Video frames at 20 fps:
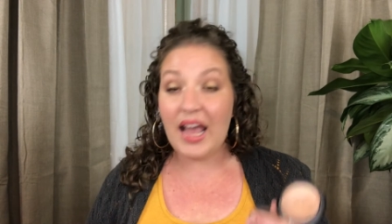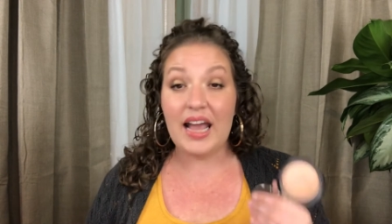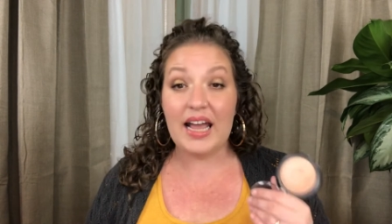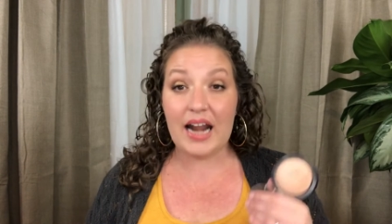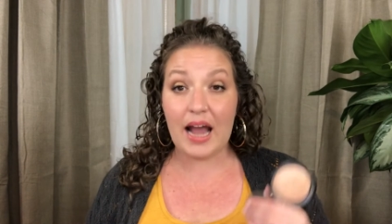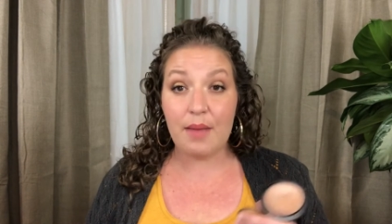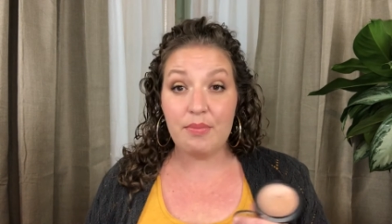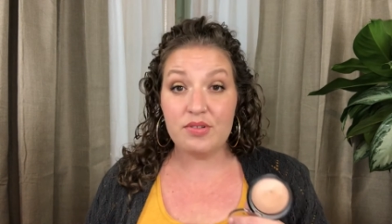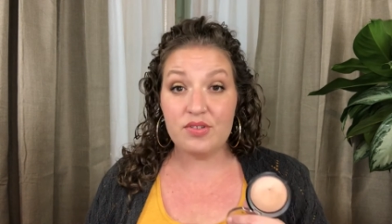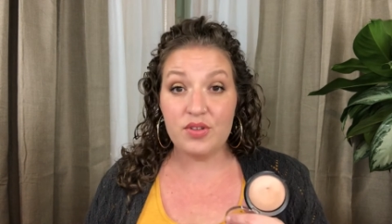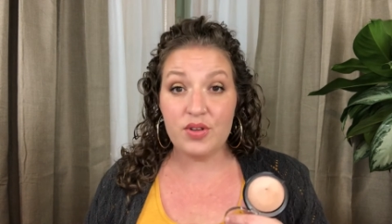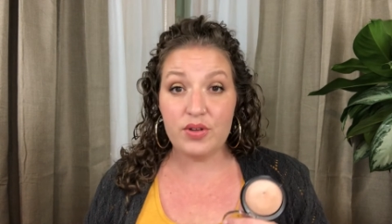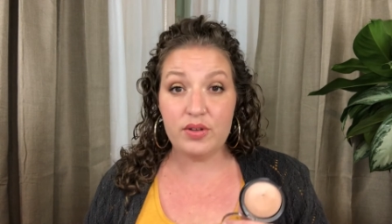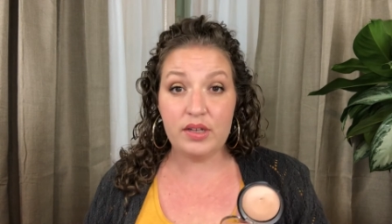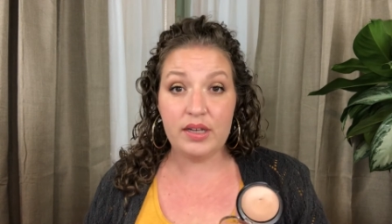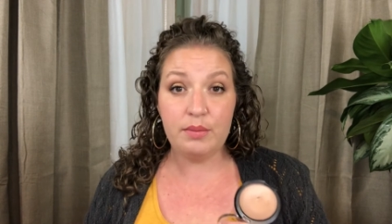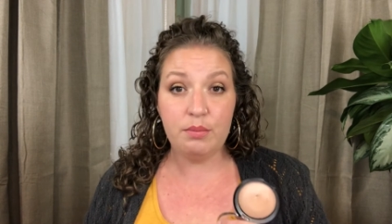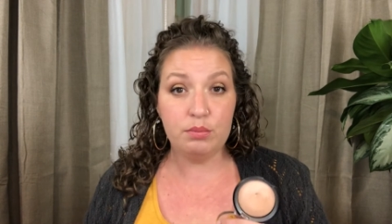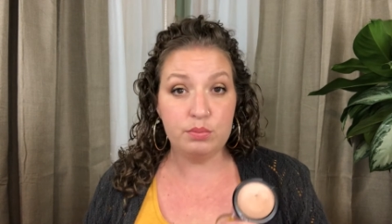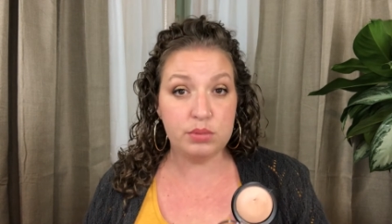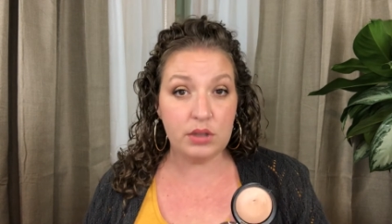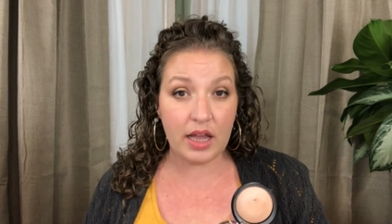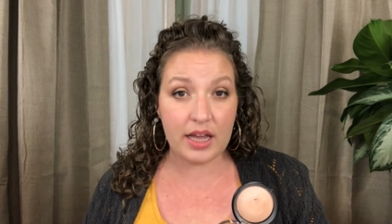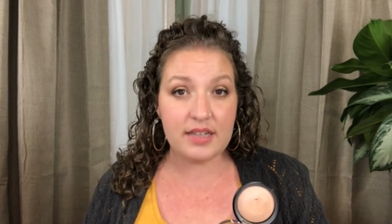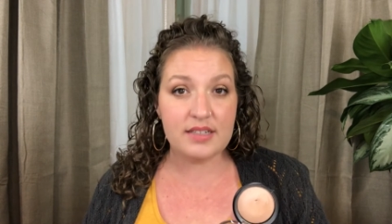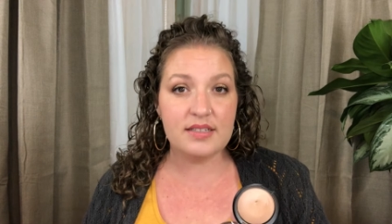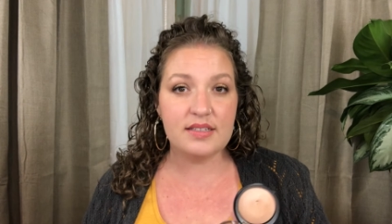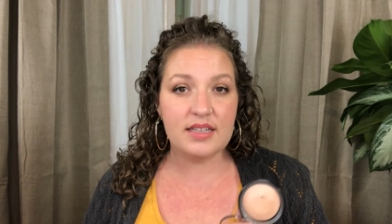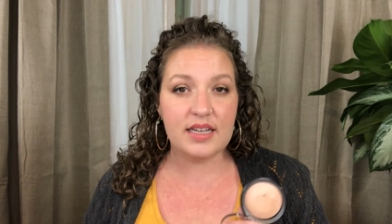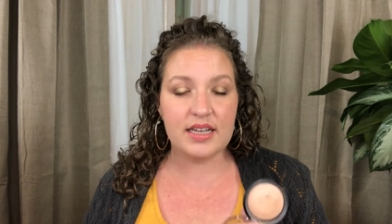It absolutely
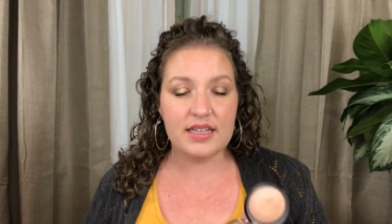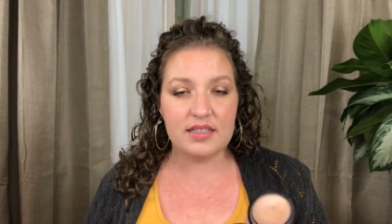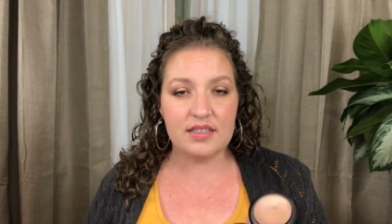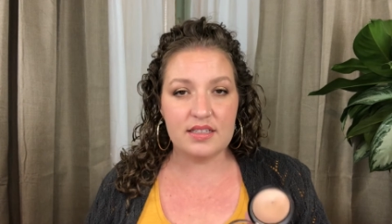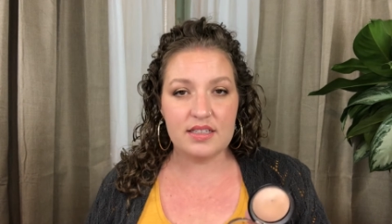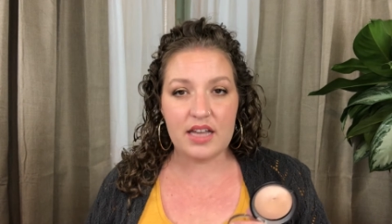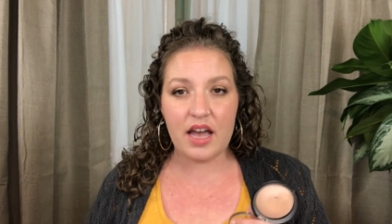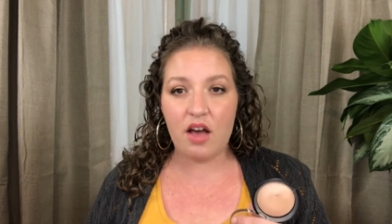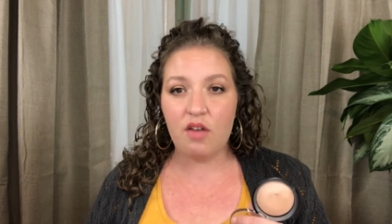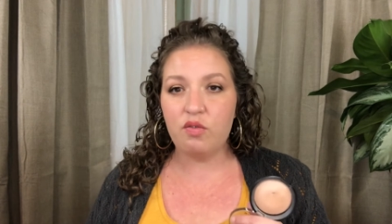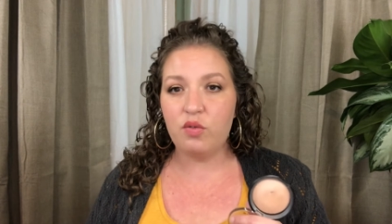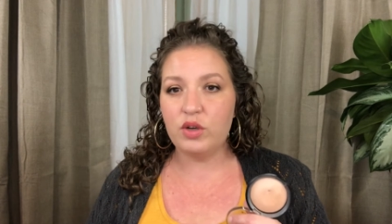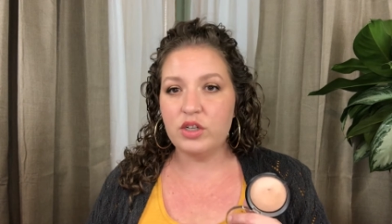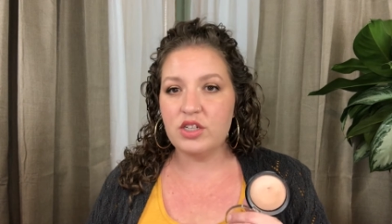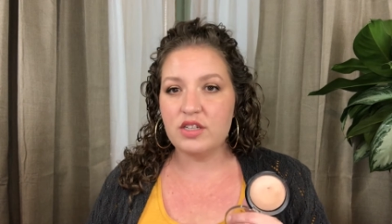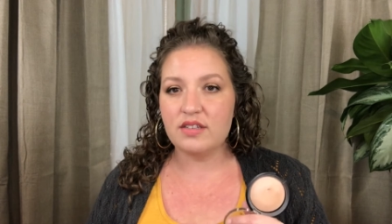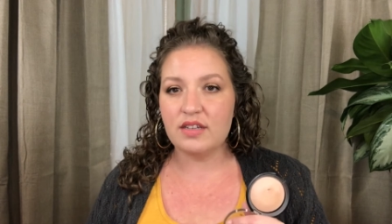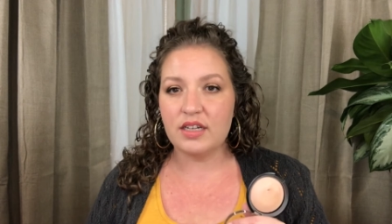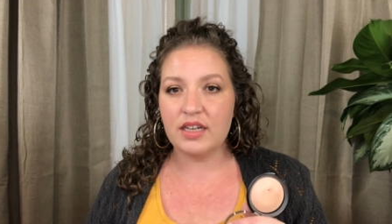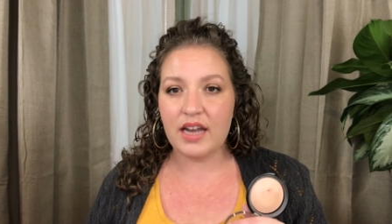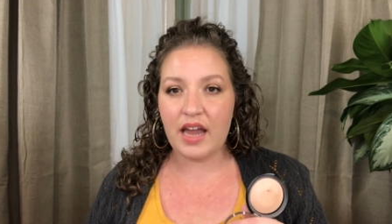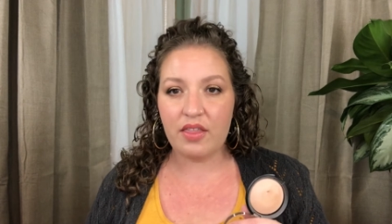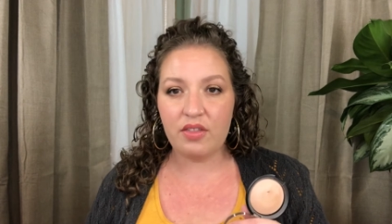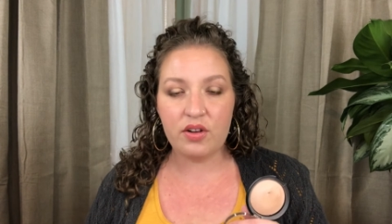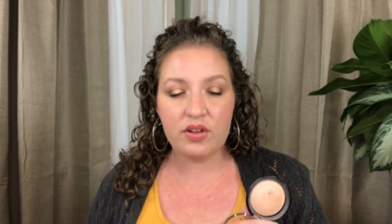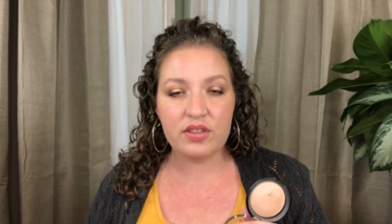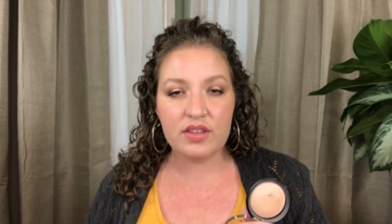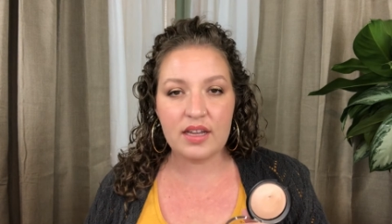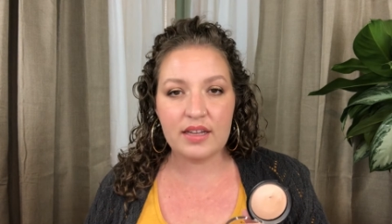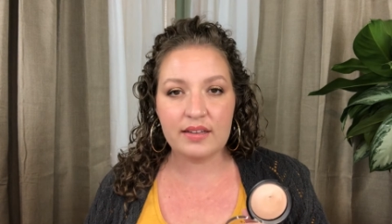blends itself, which is another
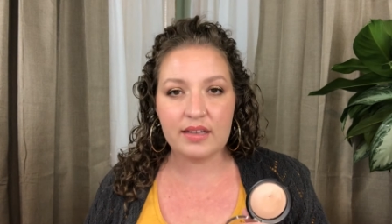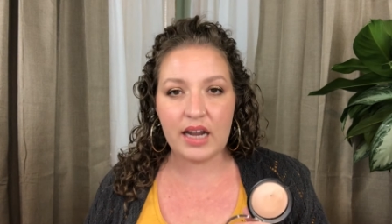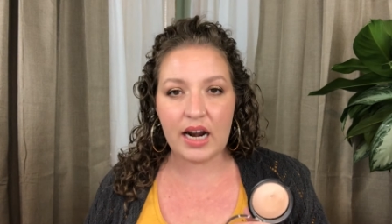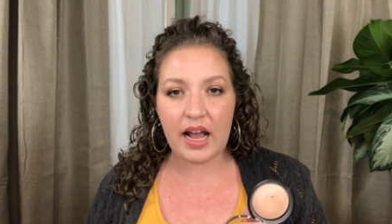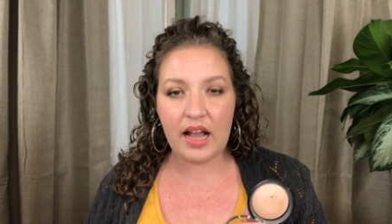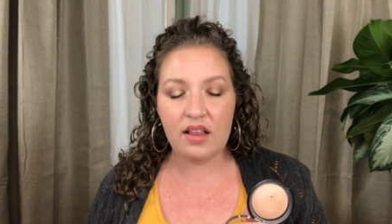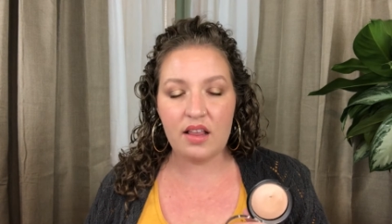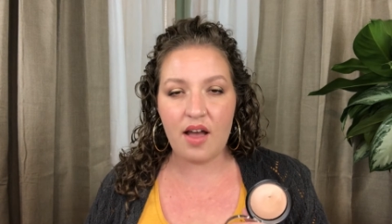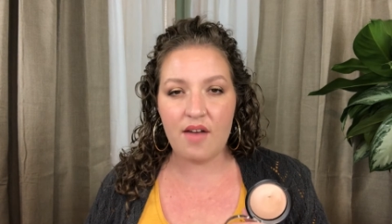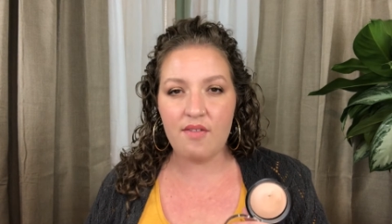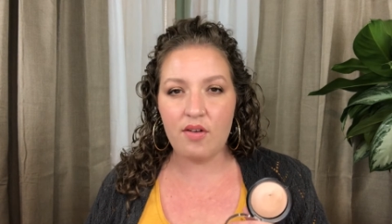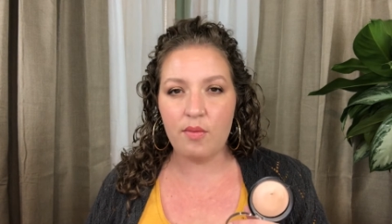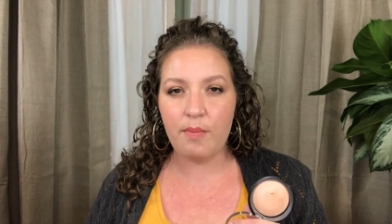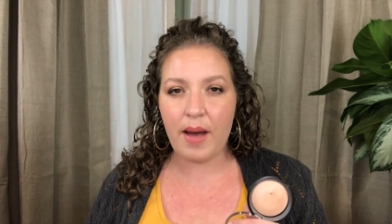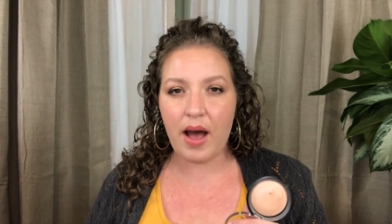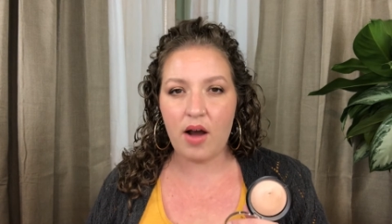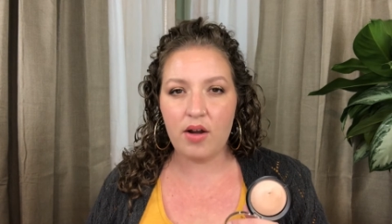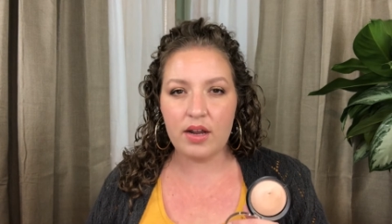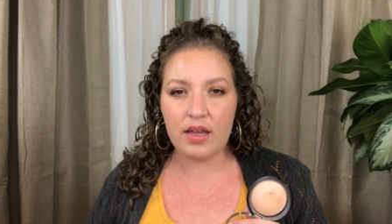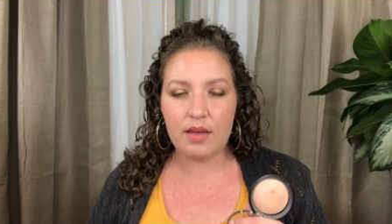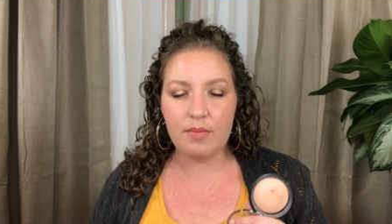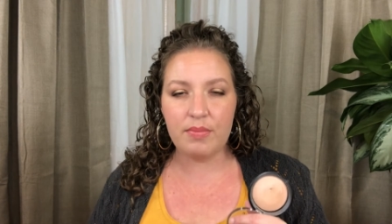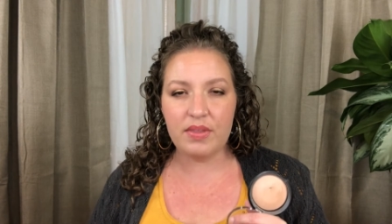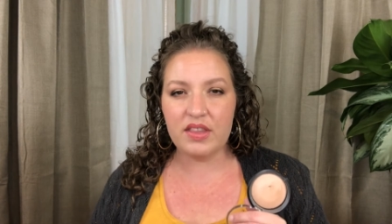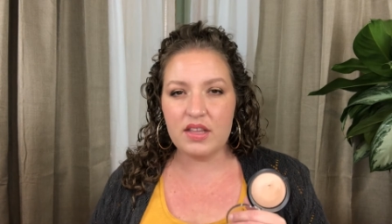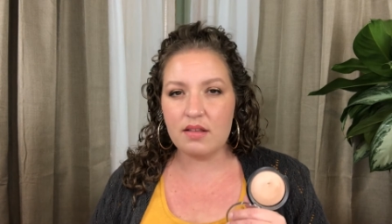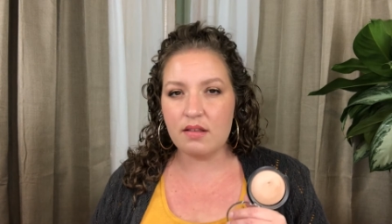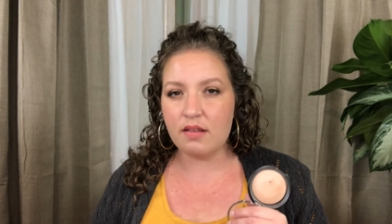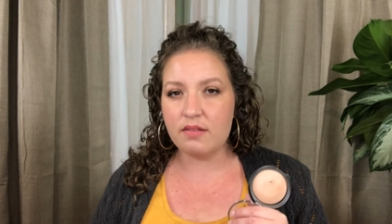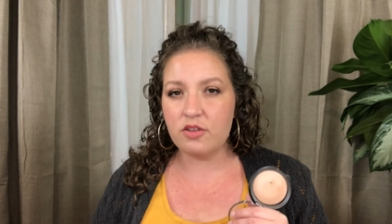thing that I love about it, but
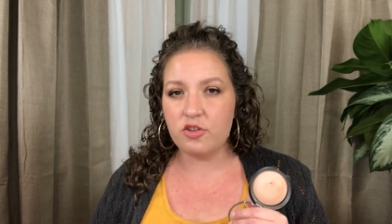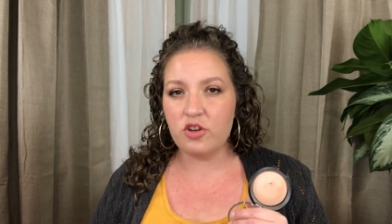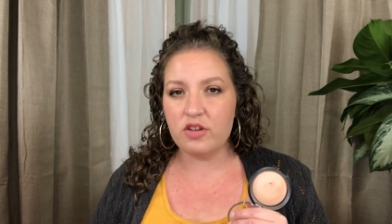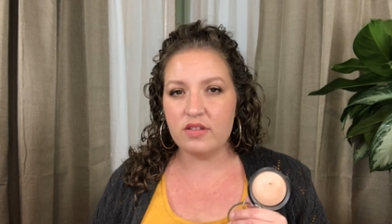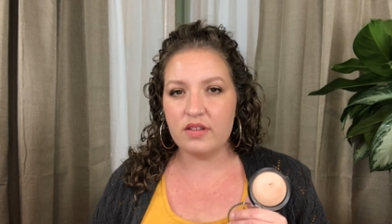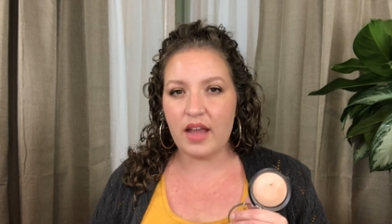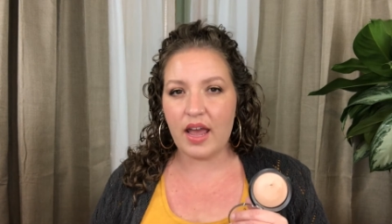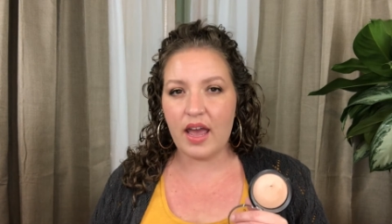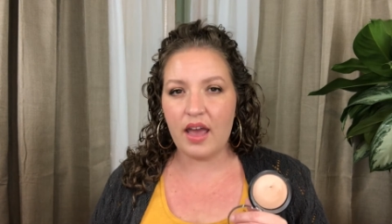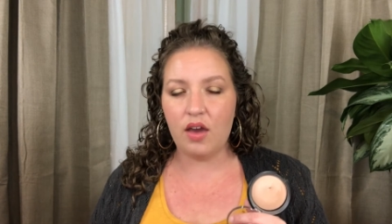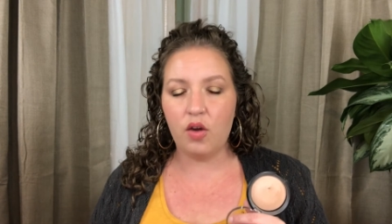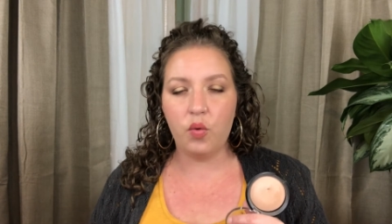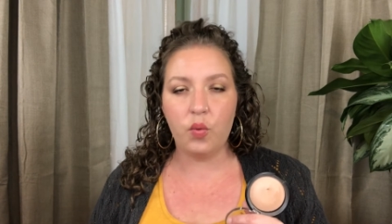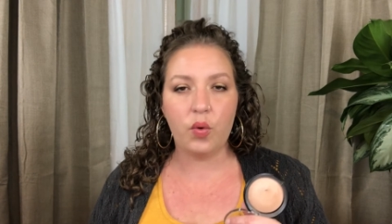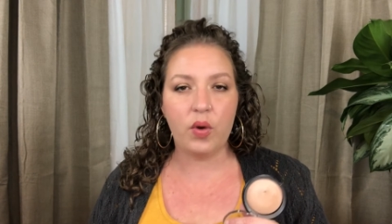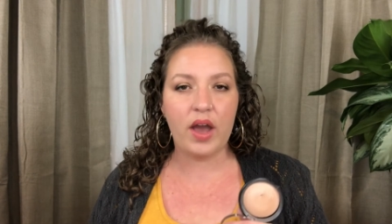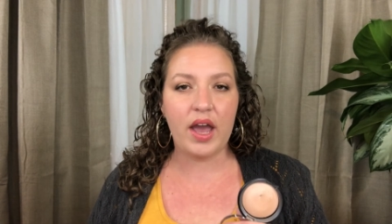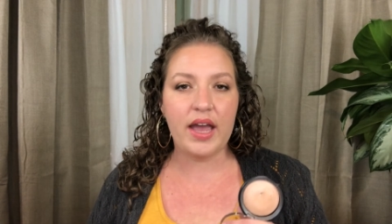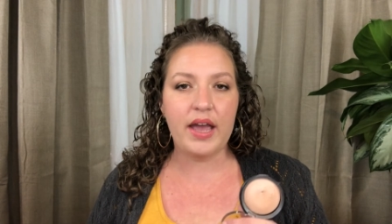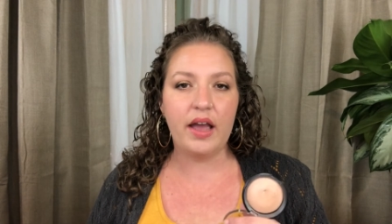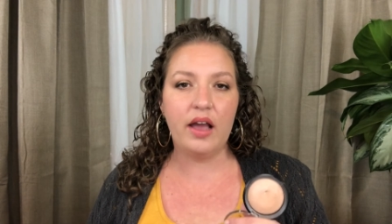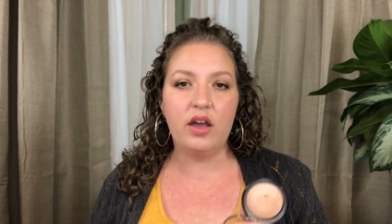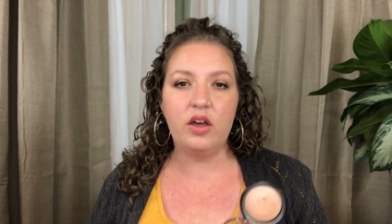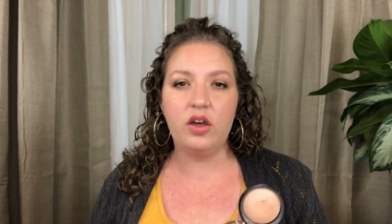this is just a great